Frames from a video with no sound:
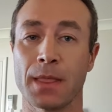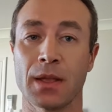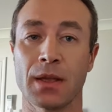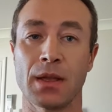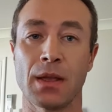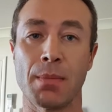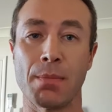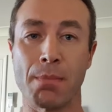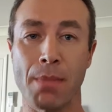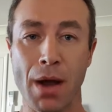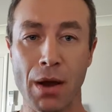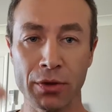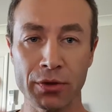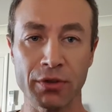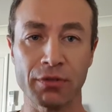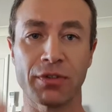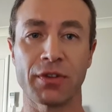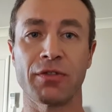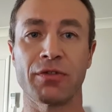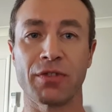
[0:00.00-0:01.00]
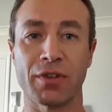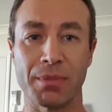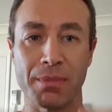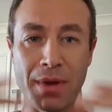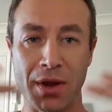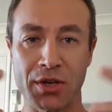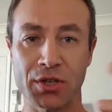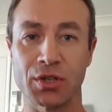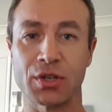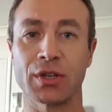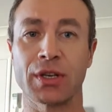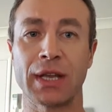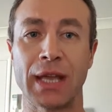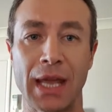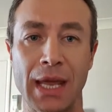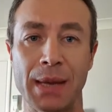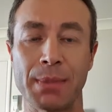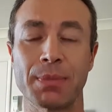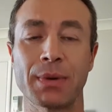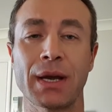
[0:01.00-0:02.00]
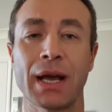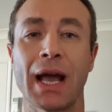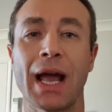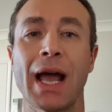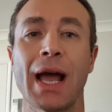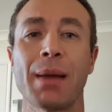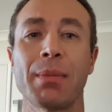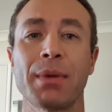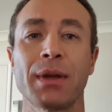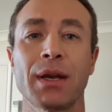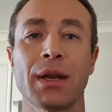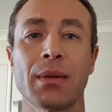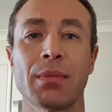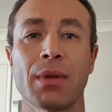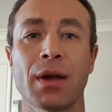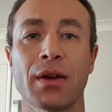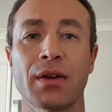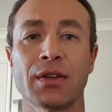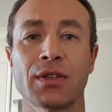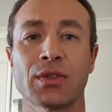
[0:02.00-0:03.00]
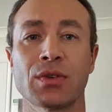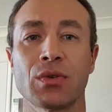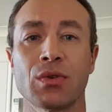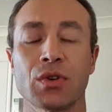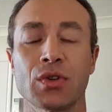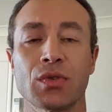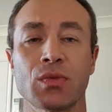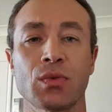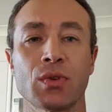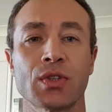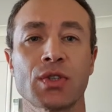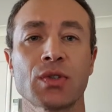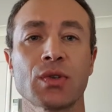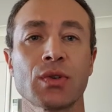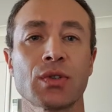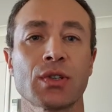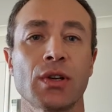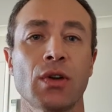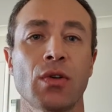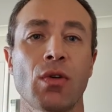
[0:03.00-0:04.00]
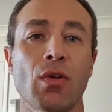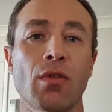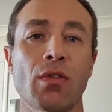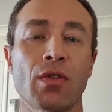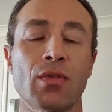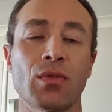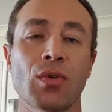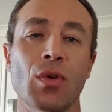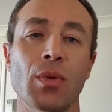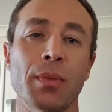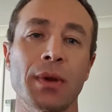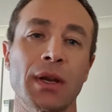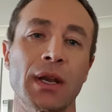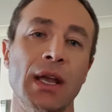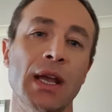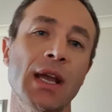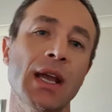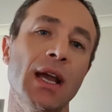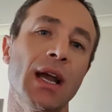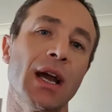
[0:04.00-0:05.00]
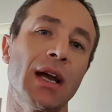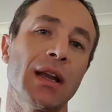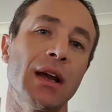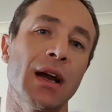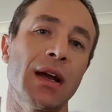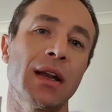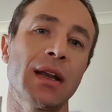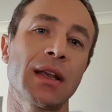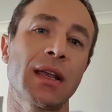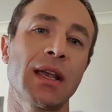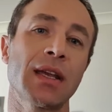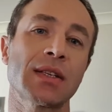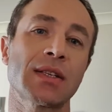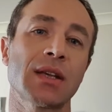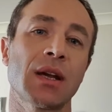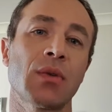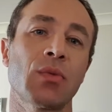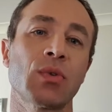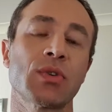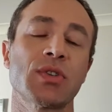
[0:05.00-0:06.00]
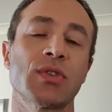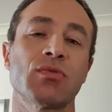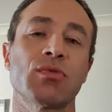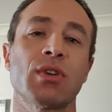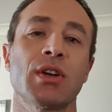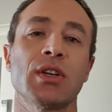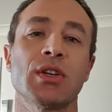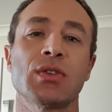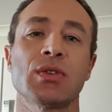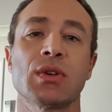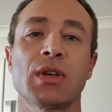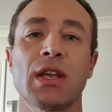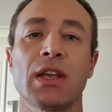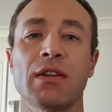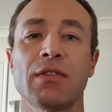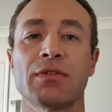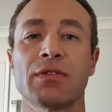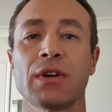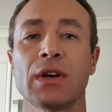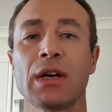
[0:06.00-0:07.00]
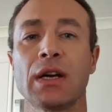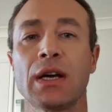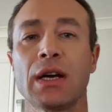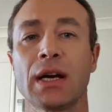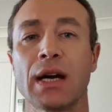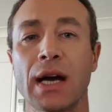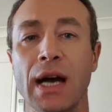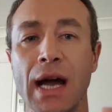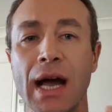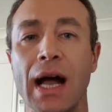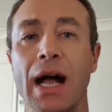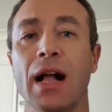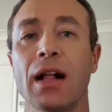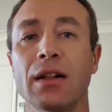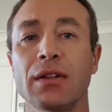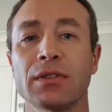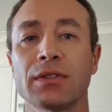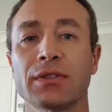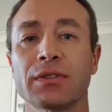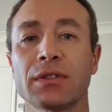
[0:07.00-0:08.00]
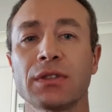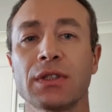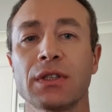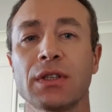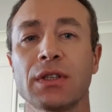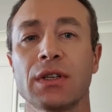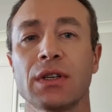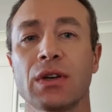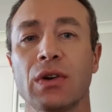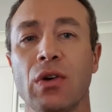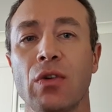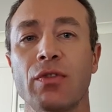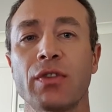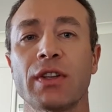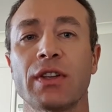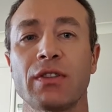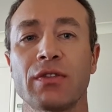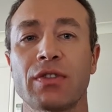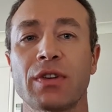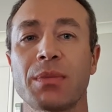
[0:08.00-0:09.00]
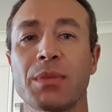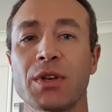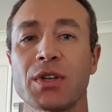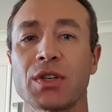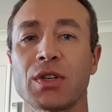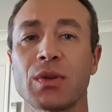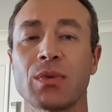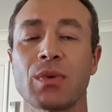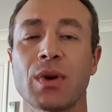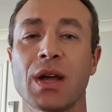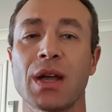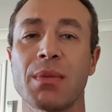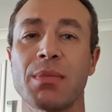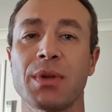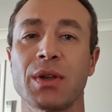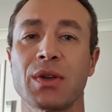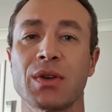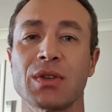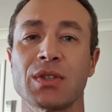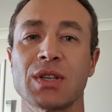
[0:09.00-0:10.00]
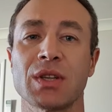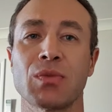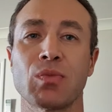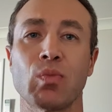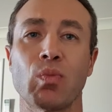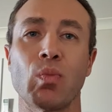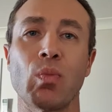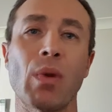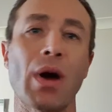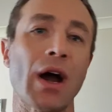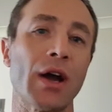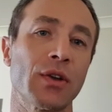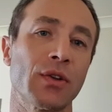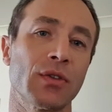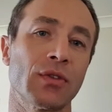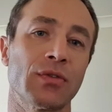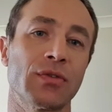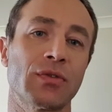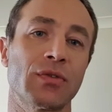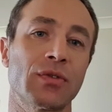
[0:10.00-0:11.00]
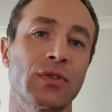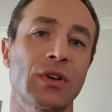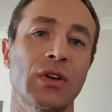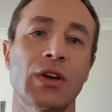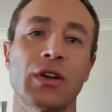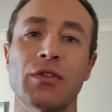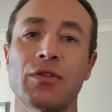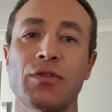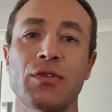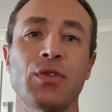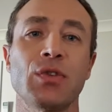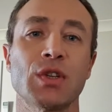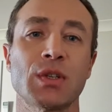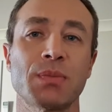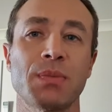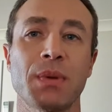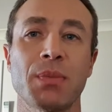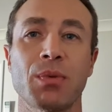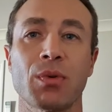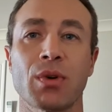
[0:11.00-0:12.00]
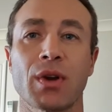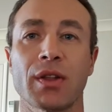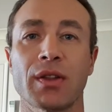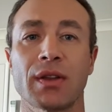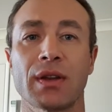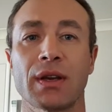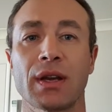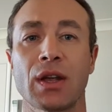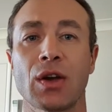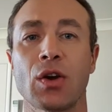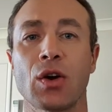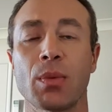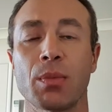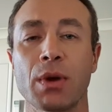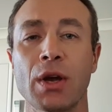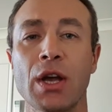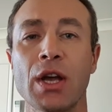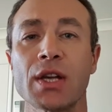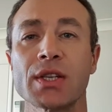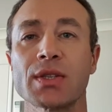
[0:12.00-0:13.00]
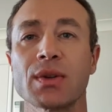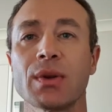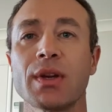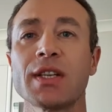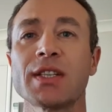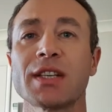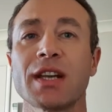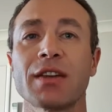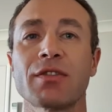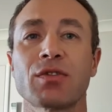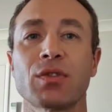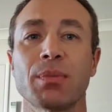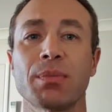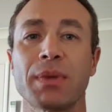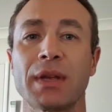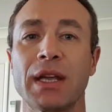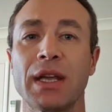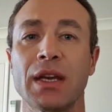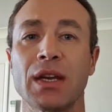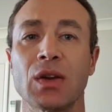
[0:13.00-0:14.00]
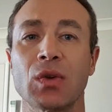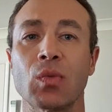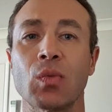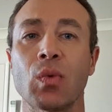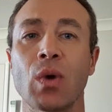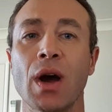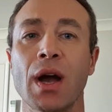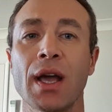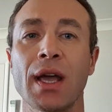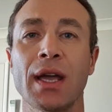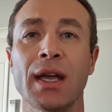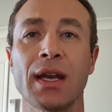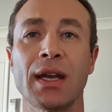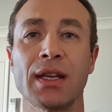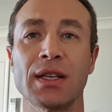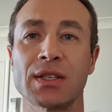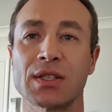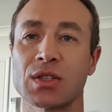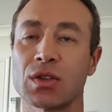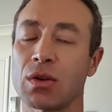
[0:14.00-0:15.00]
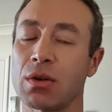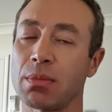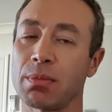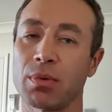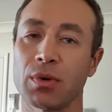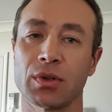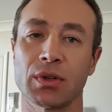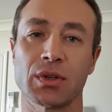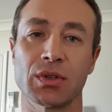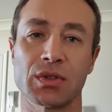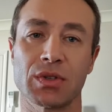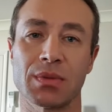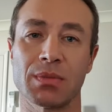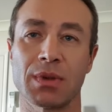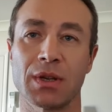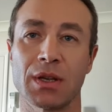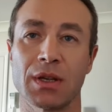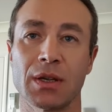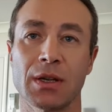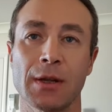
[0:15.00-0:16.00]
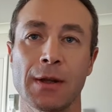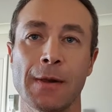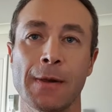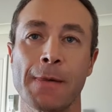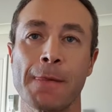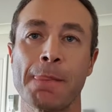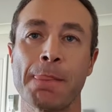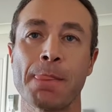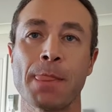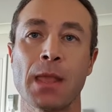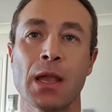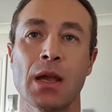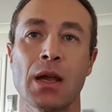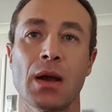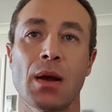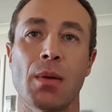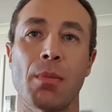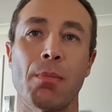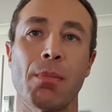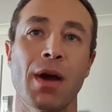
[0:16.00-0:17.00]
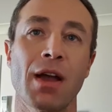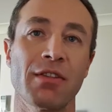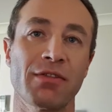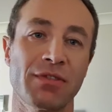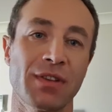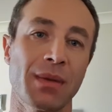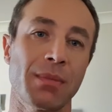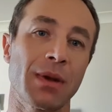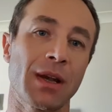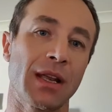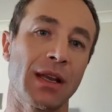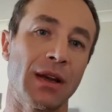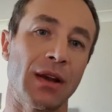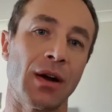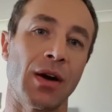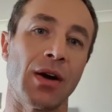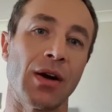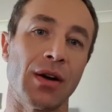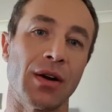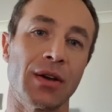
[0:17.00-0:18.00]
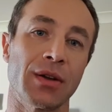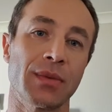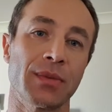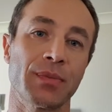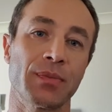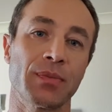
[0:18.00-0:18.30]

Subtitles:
amount of information keep coming and my research was totally overwhelming, and I guess I wasn't ready to give half of that information away because it might have confused people rather than help. So let's start from the beginning, why it is so important to me. My family and I,